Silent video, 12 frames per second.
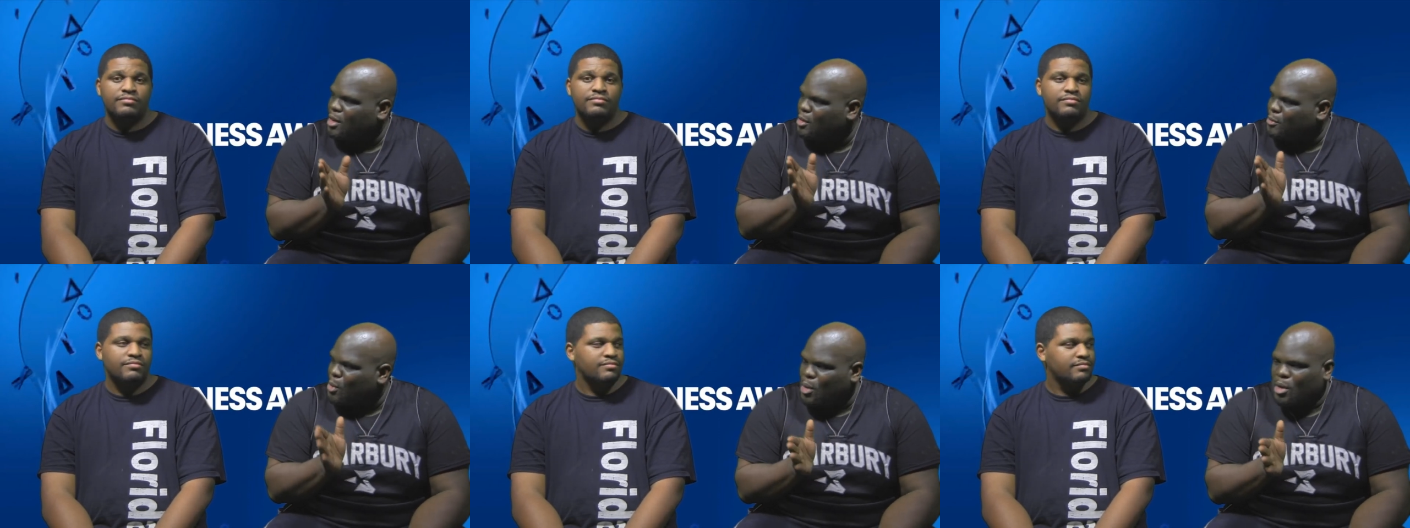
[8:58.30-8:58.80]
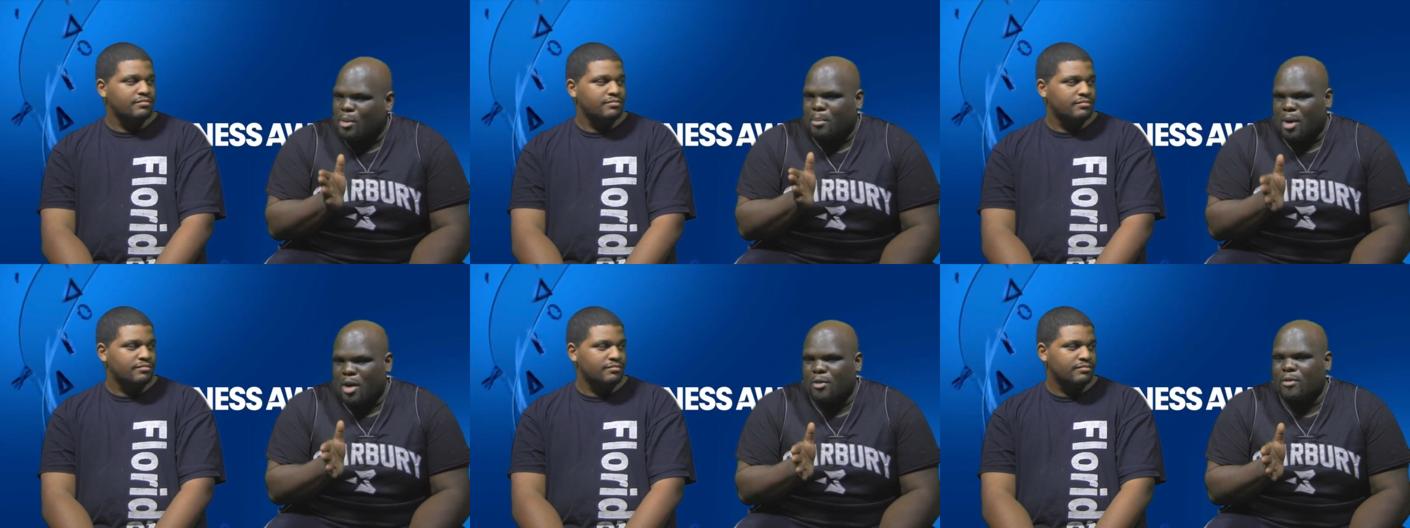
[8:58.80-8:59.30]

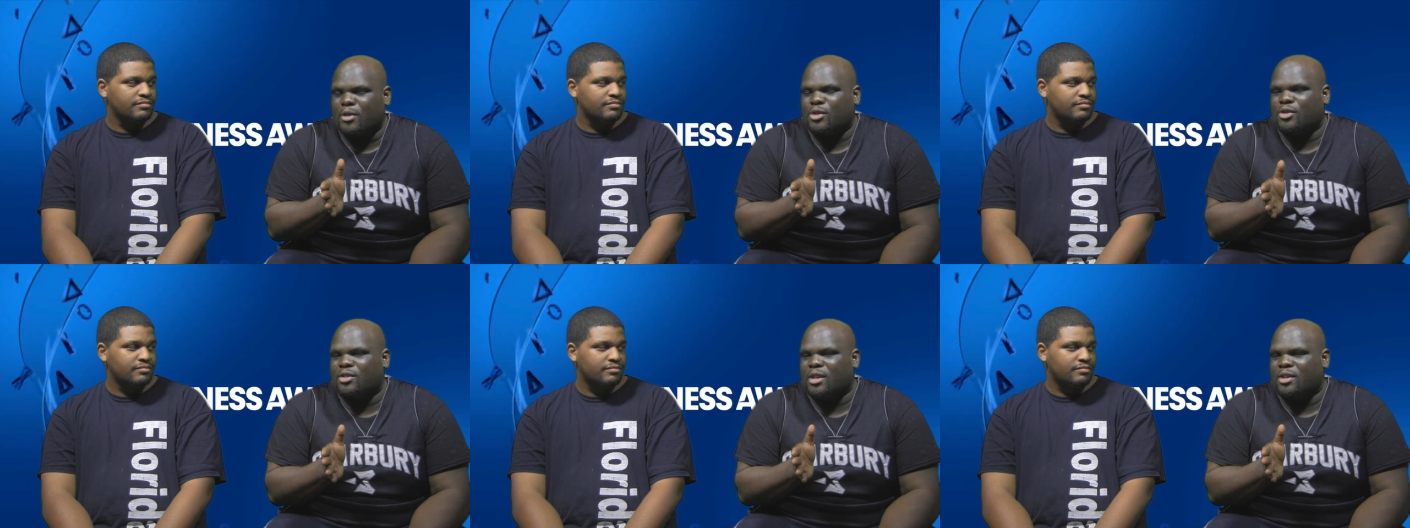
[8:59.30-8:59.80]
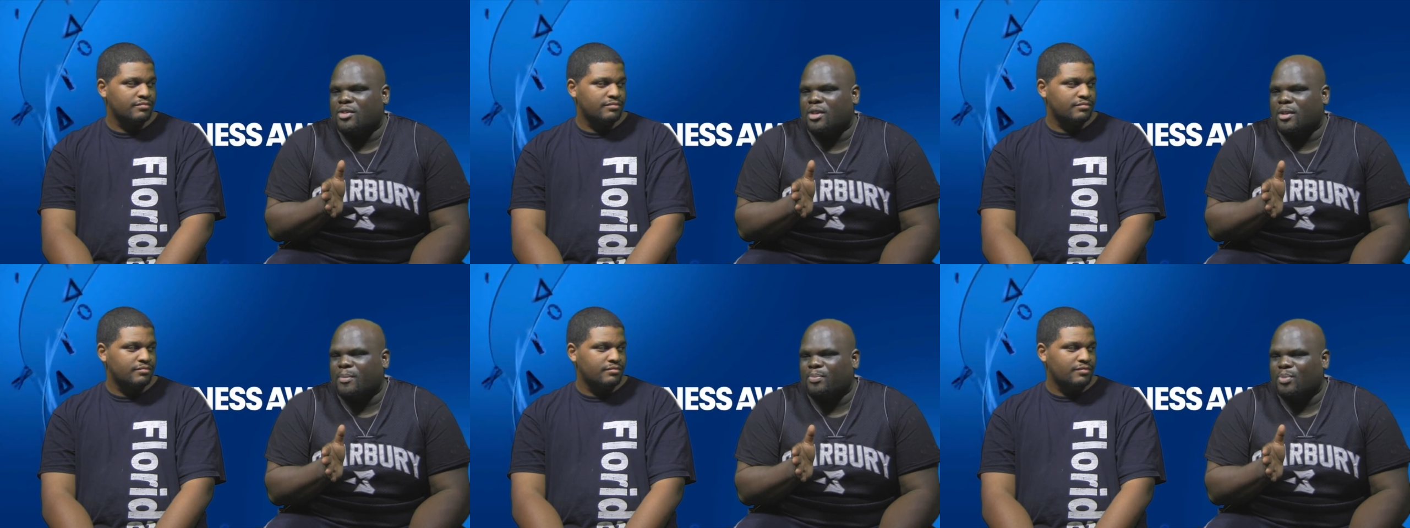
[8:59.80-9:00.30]
Speaker 1: for Marvel versus
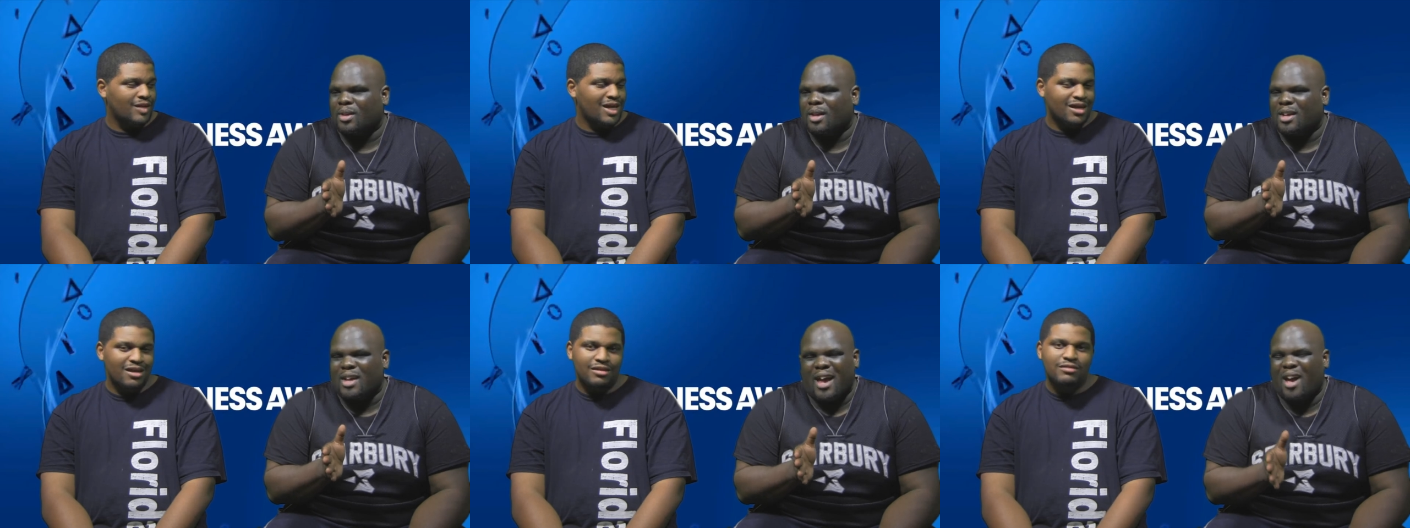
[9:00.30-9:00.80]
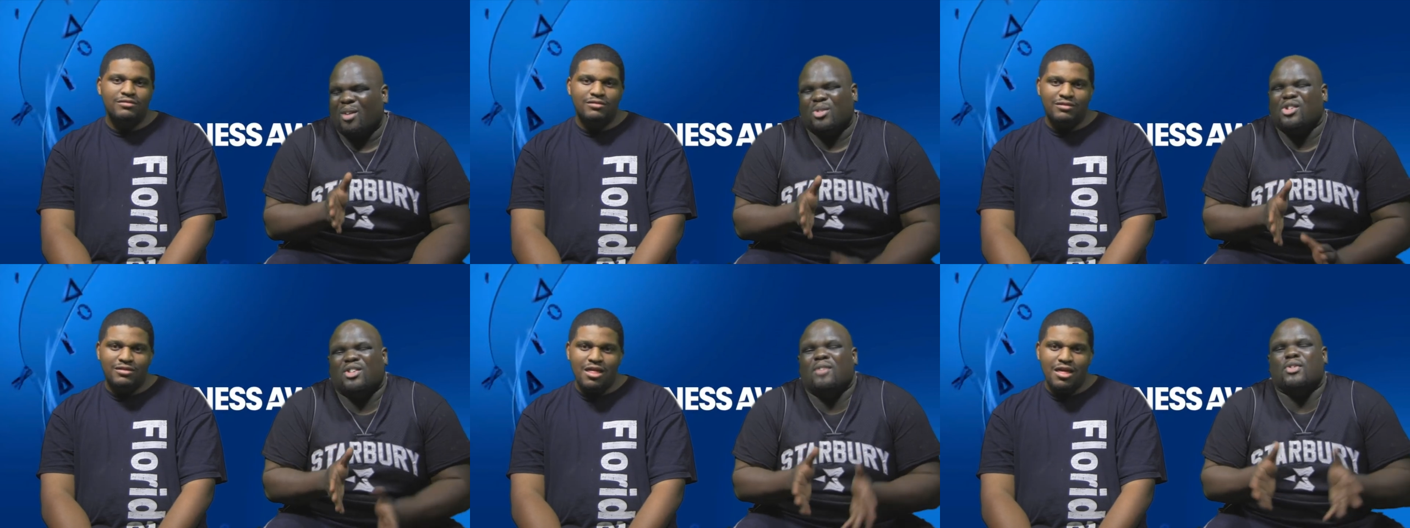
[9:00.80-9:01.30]
DC.
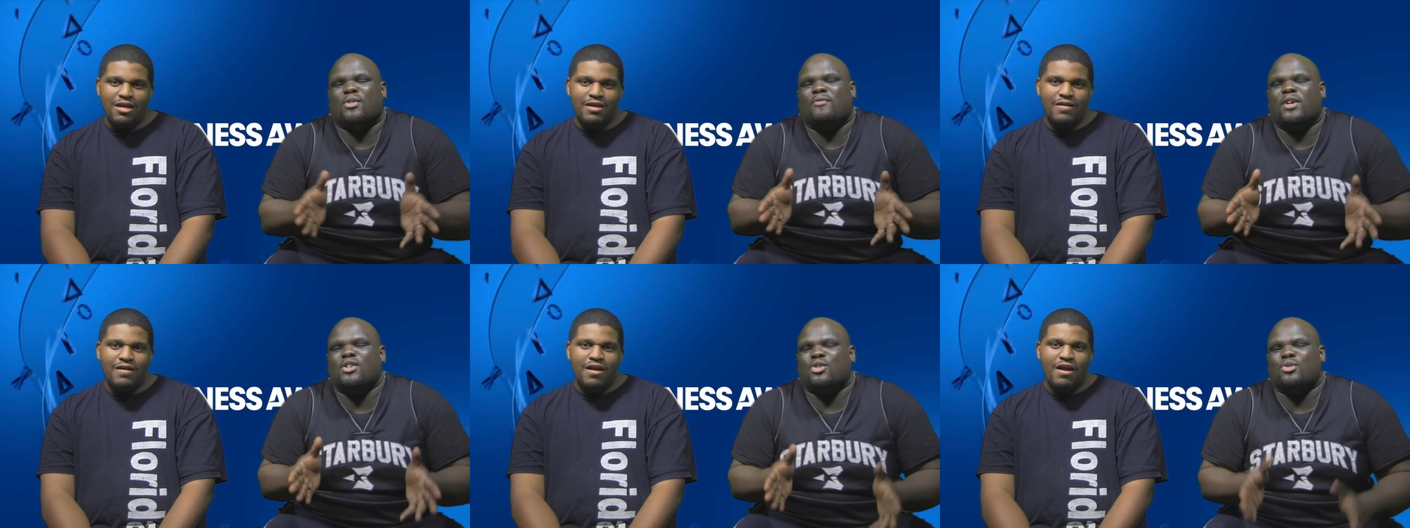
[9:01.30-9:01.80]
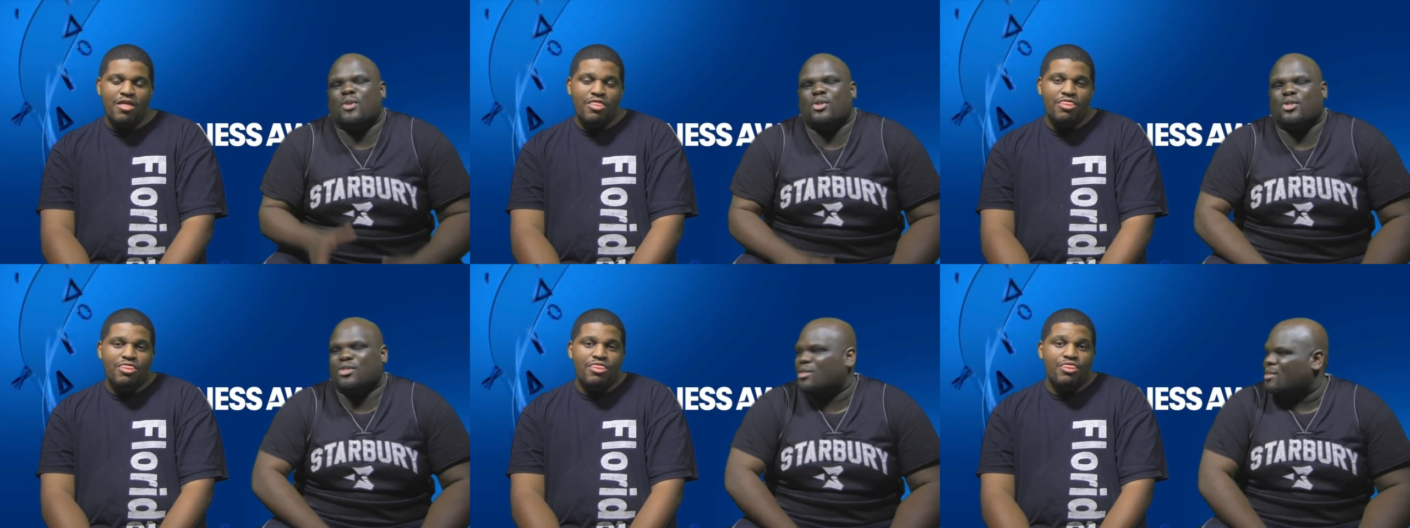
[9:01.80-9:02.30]
Hell, just give us Avengers
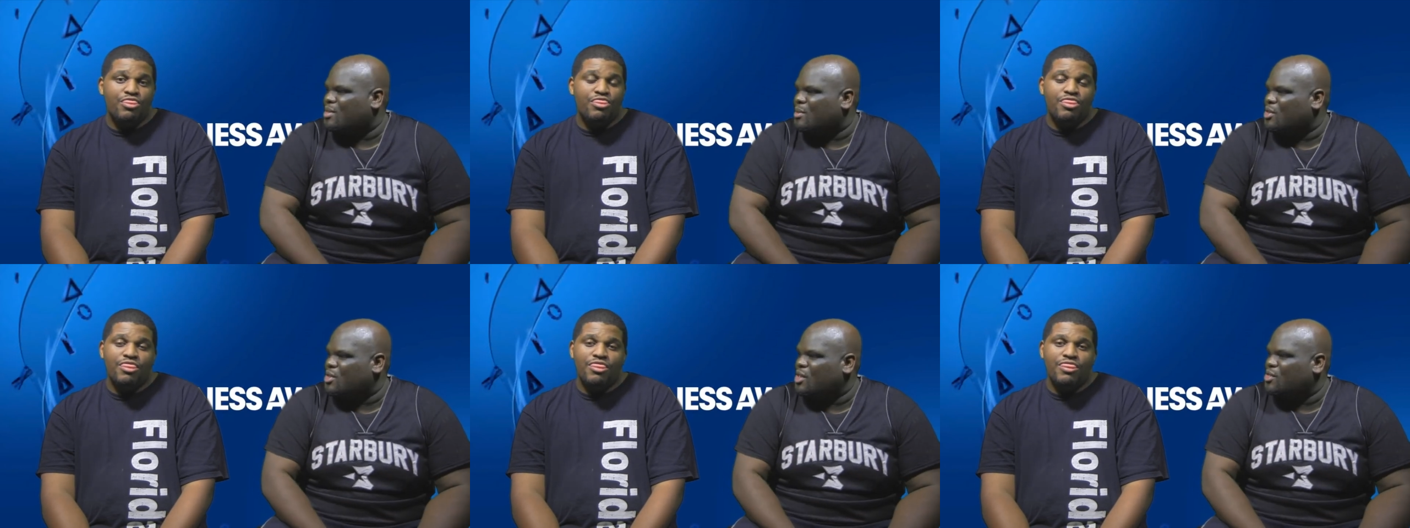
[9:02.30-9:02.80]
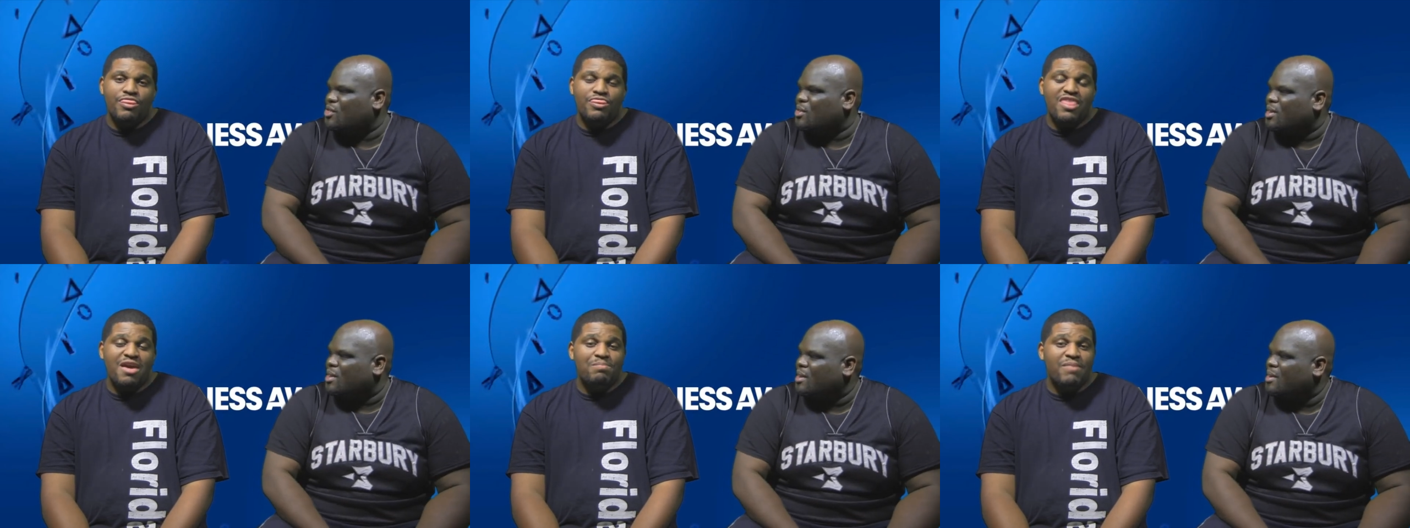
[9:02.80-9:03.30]
versus
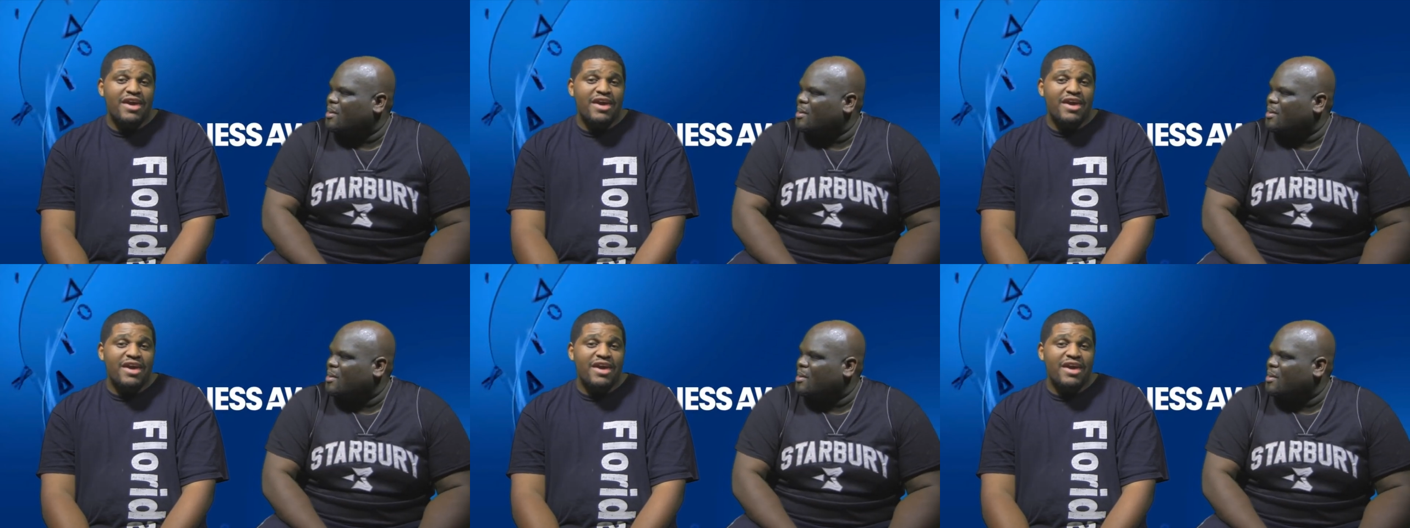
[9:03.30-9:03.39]
Justice League. They